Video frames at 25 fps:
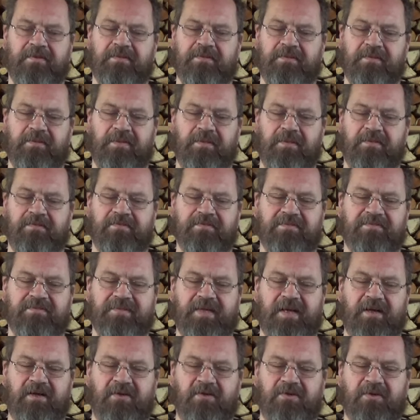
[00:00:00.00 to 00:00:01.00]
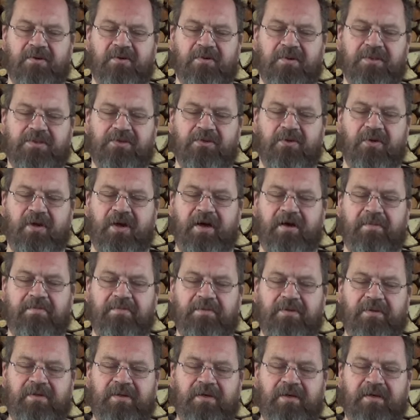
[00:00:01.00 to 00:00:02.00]
Yeah, I don't know what's going to
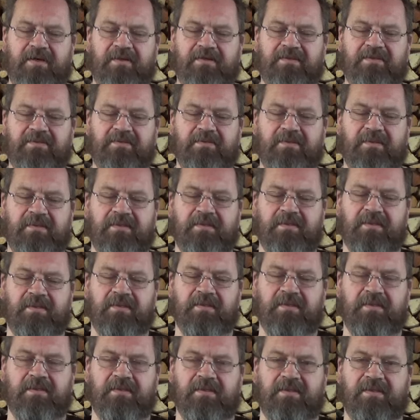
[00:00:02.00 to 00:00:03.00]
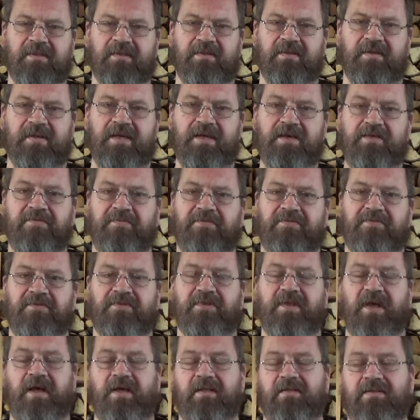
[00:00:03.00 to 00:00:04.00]
happen here. If
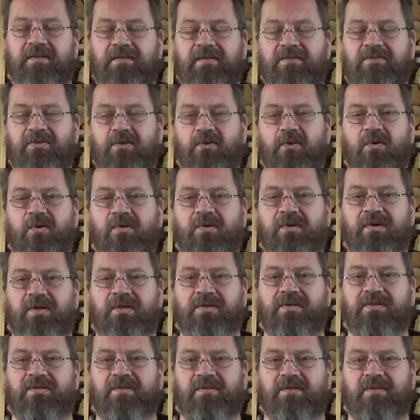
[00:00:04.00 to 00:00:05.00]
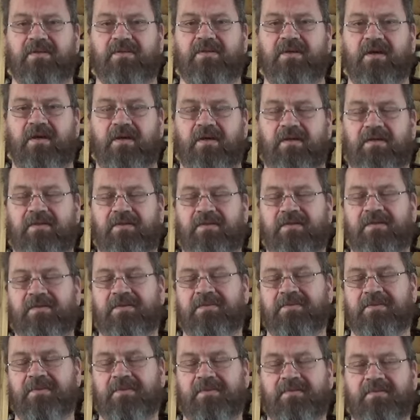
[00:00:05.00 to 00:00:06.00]
that talk is done,
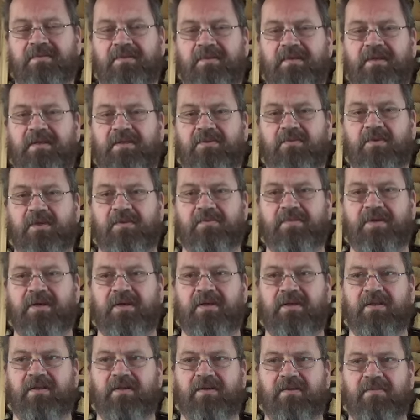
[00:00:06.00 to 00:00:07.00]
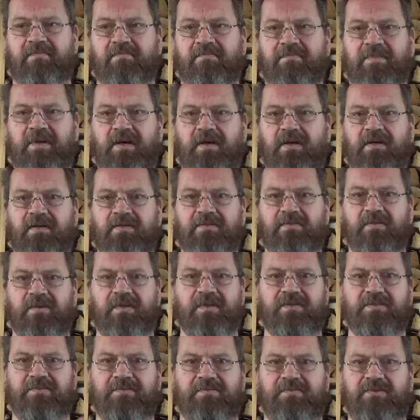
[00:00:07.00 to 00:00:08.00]
it will be the biggest, well,
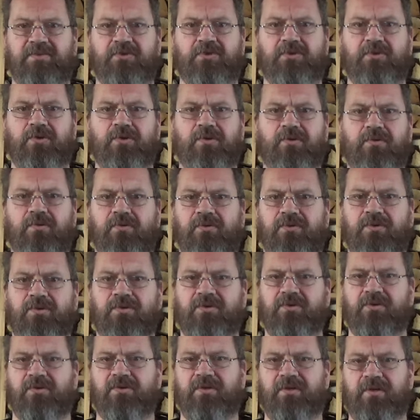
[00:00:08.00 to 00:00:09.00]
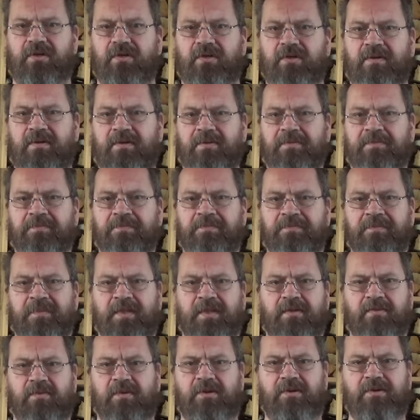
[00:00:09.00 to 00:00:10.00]
it's a huge thing.
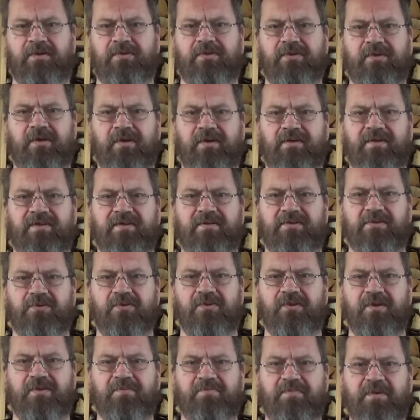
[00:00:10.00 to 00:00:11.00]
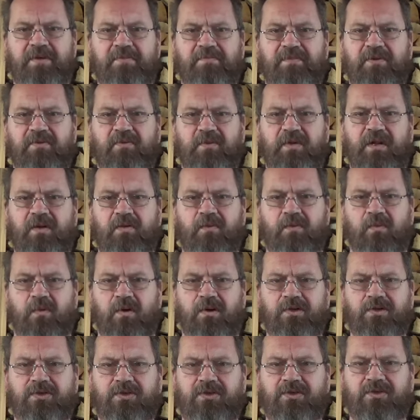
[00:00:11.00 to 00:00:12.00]
What do you think? You think people will
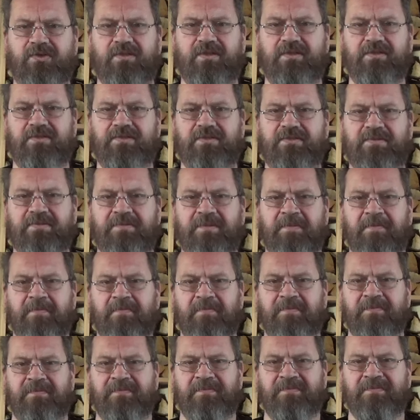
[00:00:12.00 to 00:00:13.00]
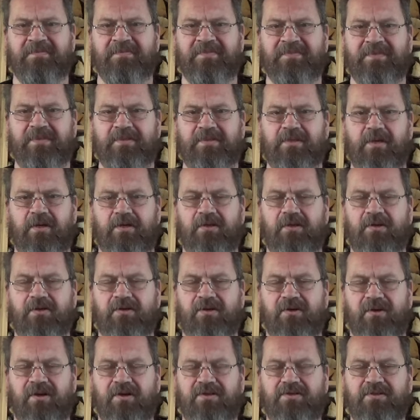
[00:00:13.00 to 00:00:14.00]
watch this? Tucker
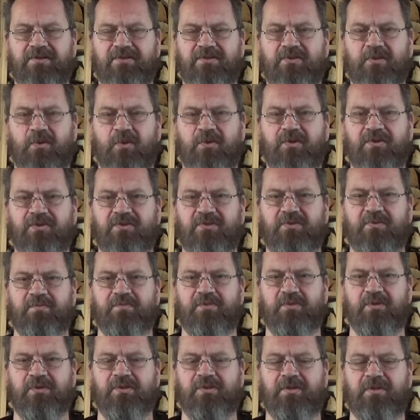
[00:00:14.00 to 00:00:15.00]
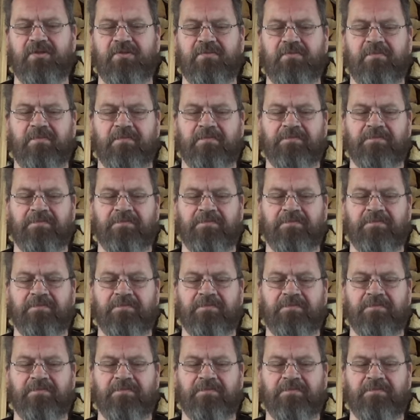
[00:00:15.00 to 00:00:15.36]
Carlson talking to Putin?